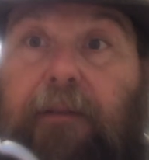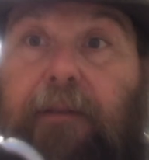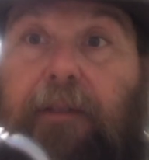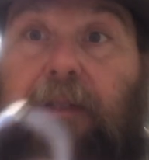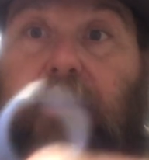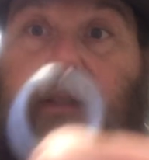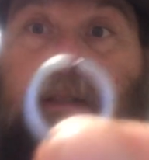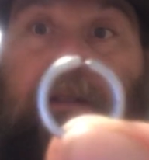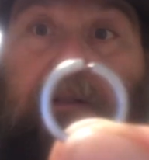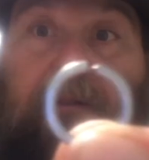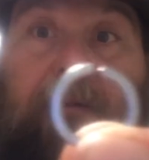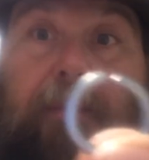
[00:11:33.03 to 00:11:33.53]

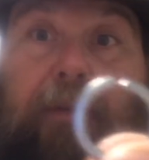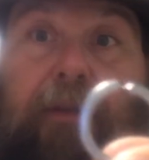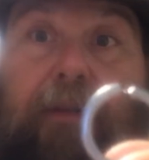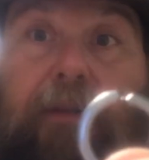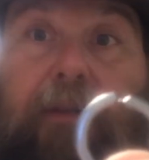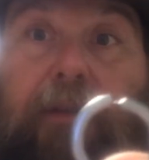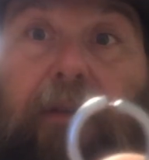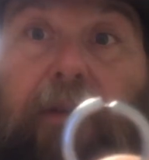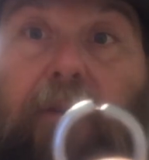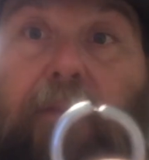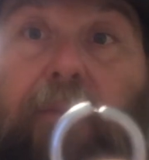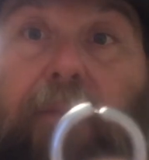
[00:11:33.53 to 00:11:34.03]
That's a little bit
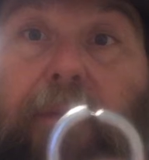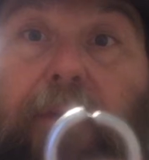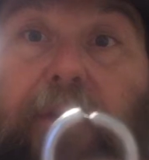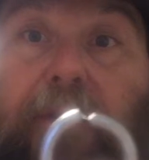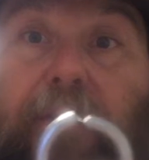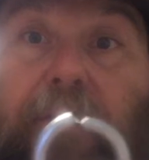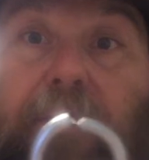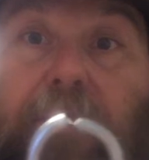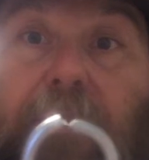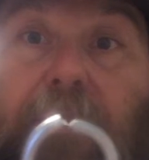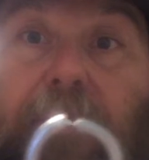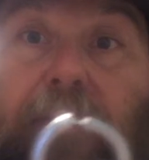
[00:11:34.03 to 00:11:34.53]
open
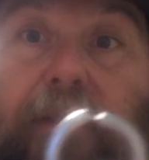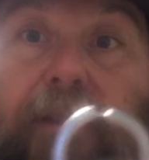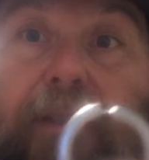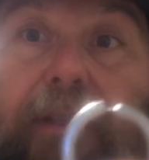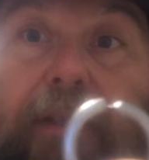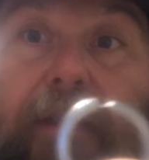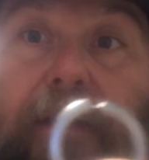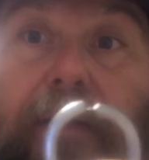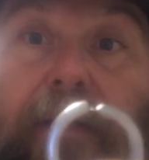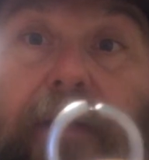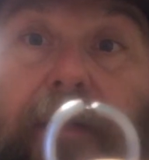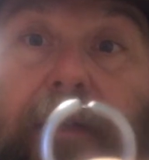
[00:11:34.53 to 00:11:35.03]
so you can
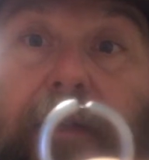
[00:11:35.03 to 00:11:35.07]
see.